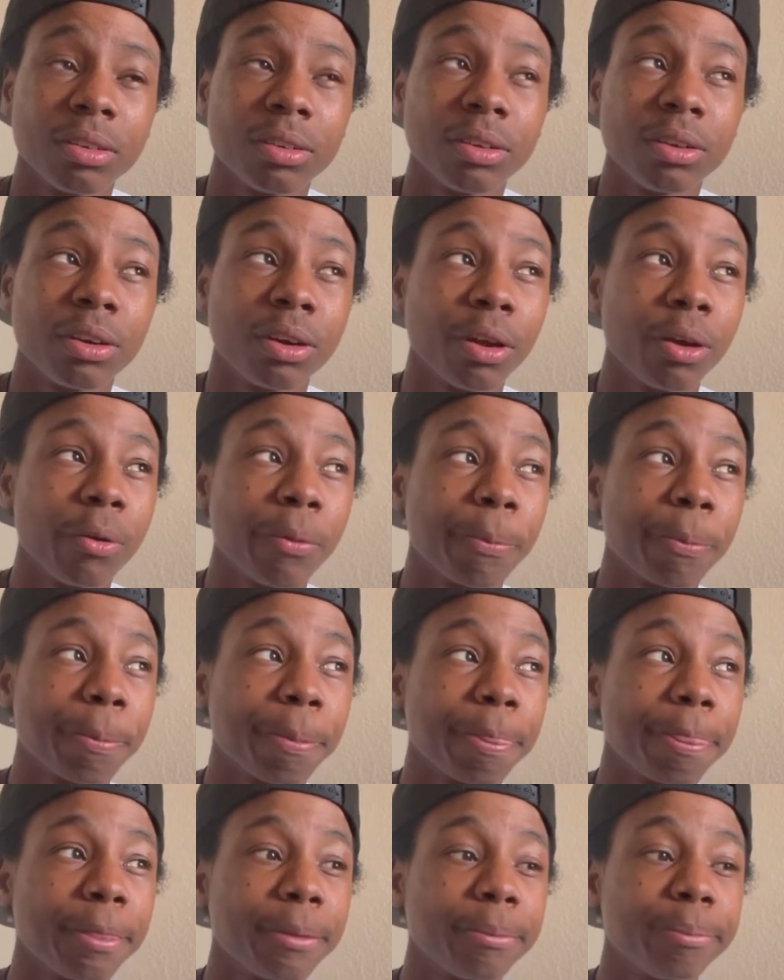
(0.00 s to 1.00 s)
you know
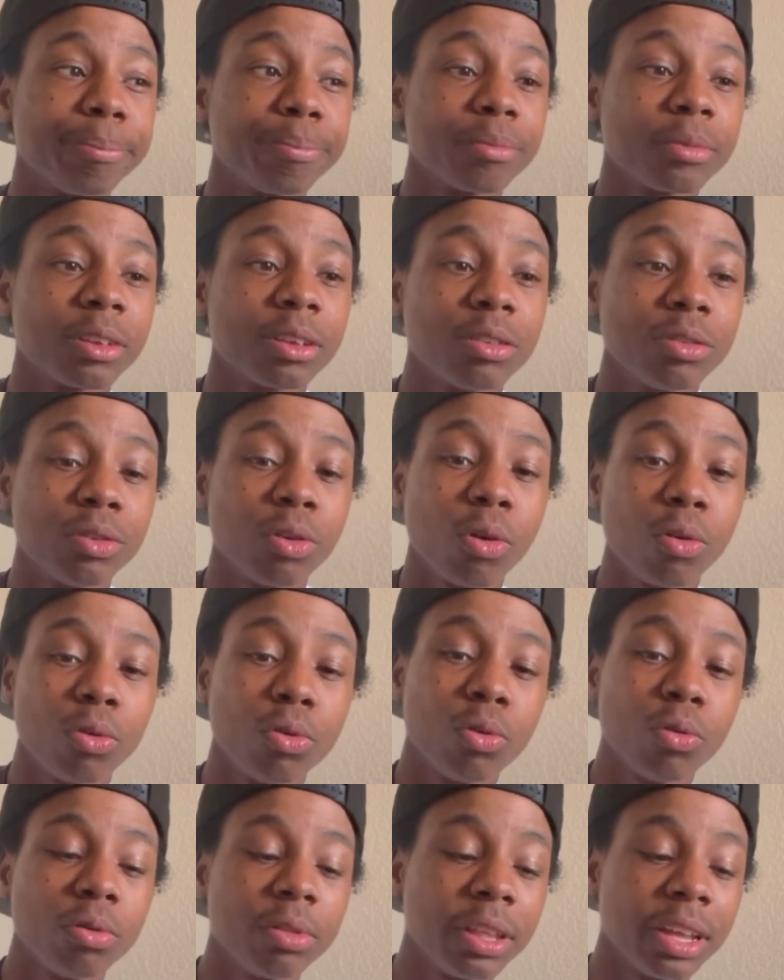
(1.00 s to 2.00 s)
don't
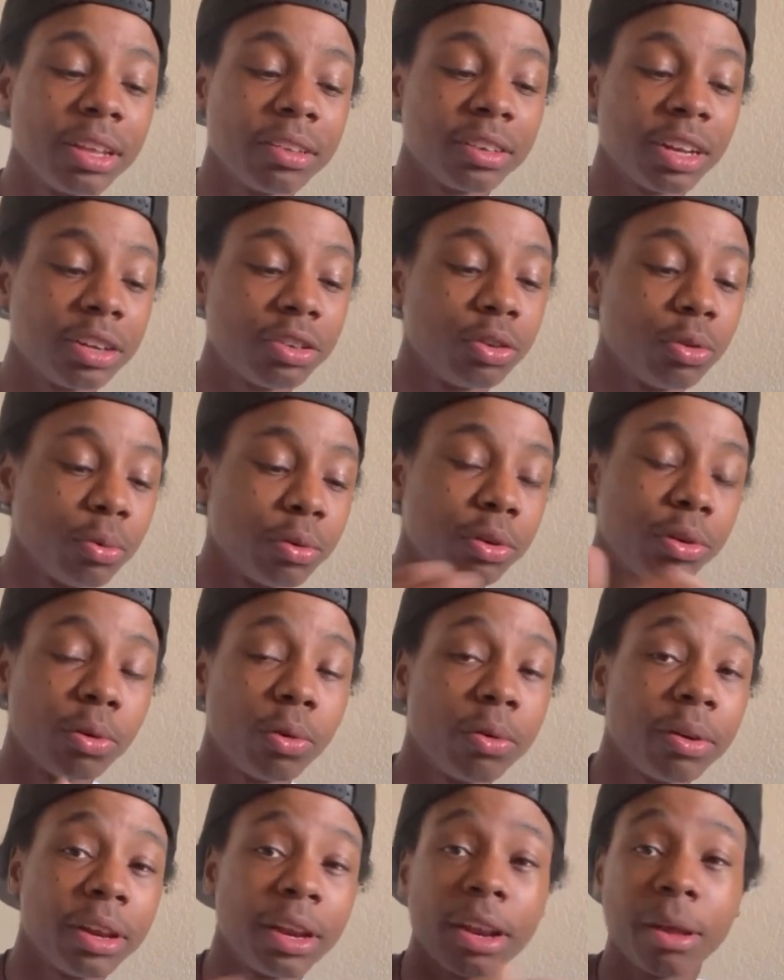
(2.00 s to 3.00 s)
do things that you were
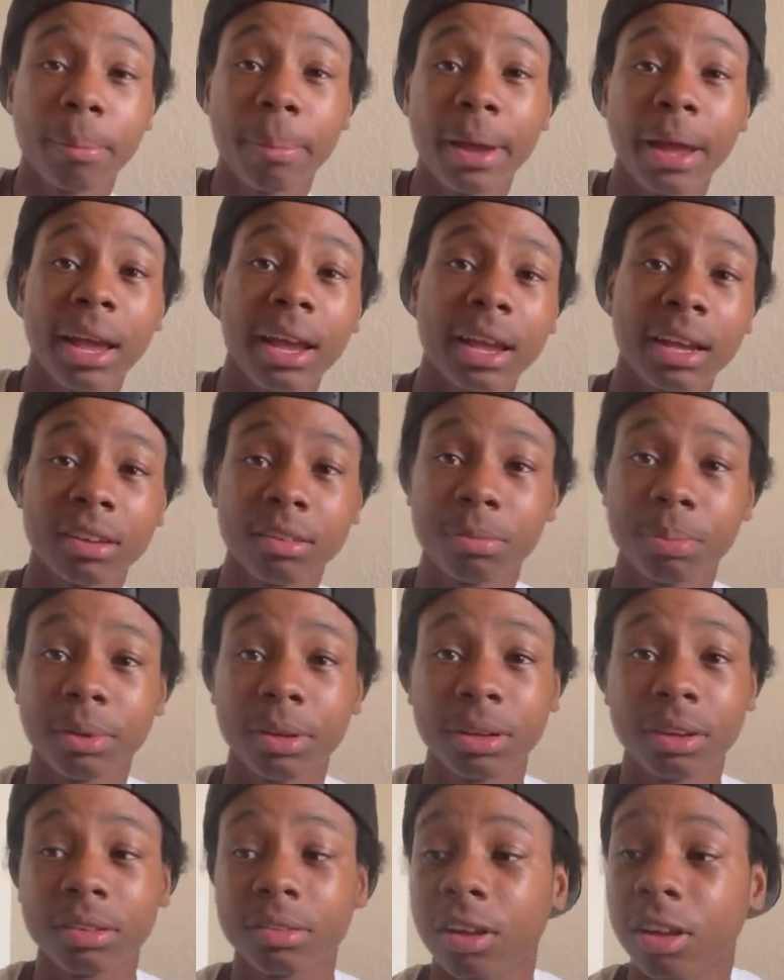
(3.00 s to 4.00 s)
doing in the past
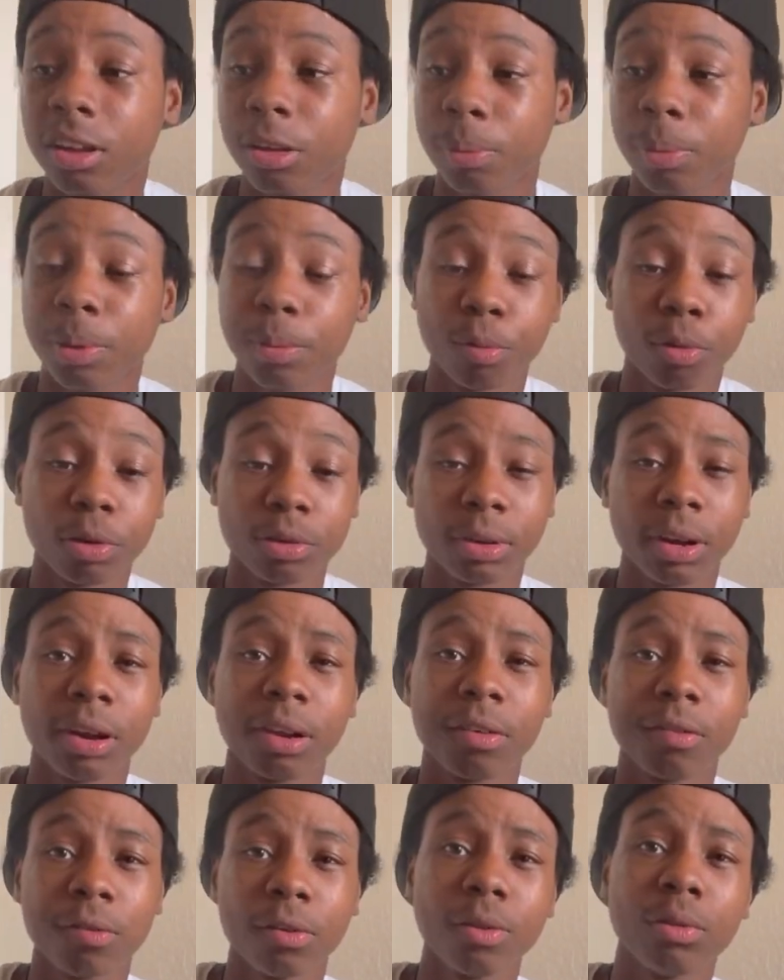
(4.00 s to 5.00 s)
because other people are trying
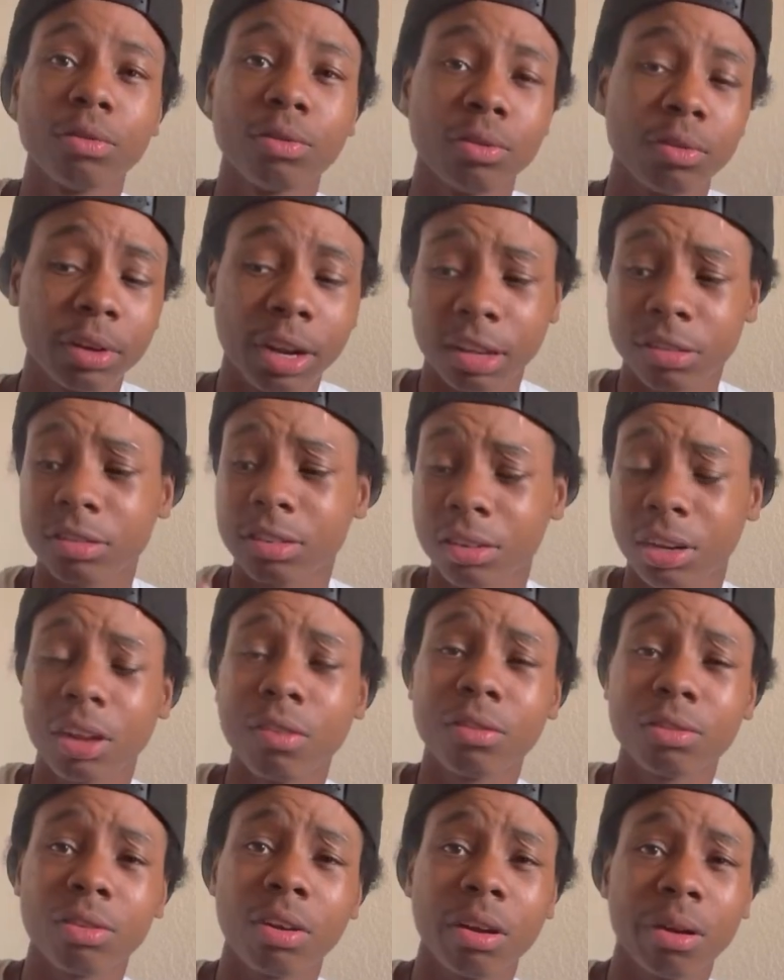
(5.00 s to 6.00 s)
to influence you. That's the
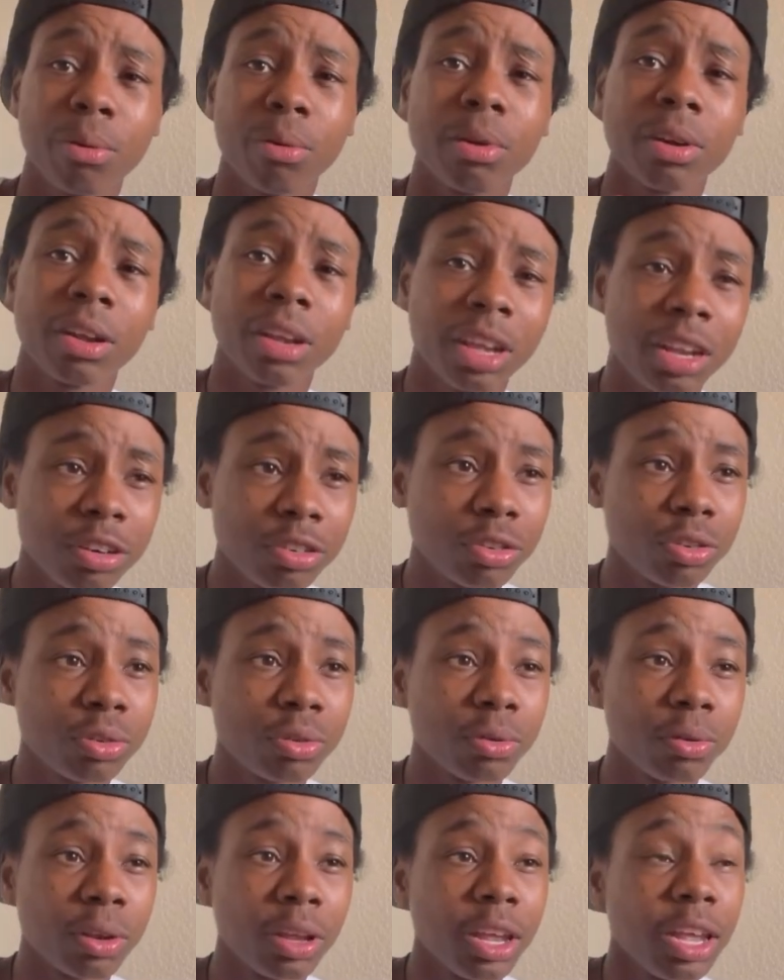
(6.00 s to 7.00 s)
devil trying to work against
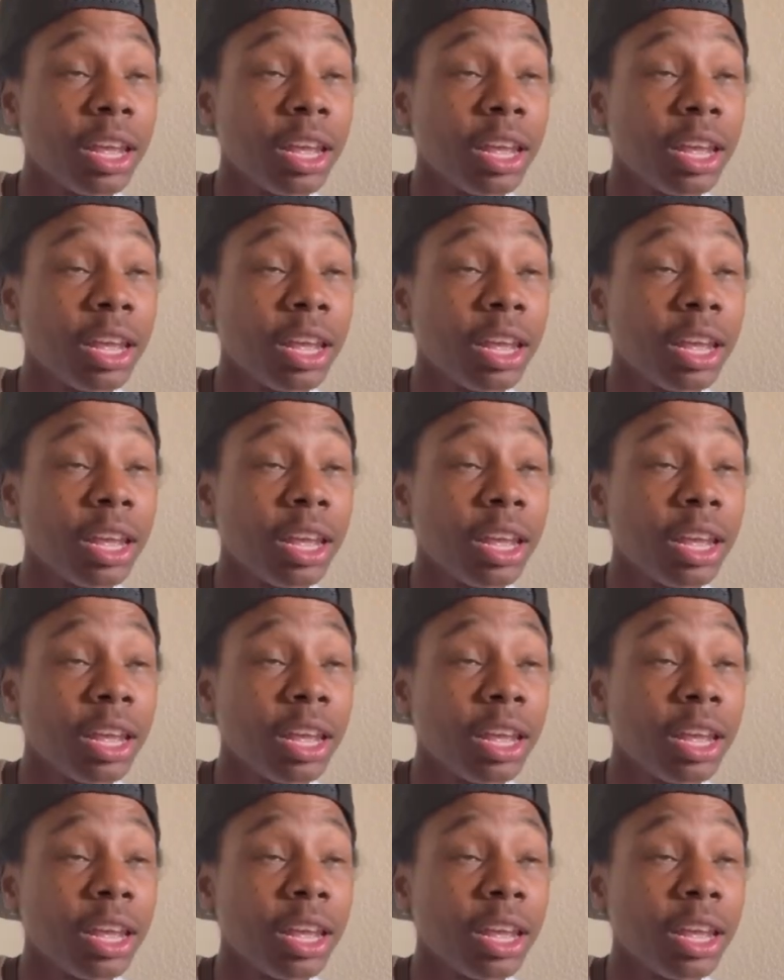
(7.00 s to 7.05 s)
you.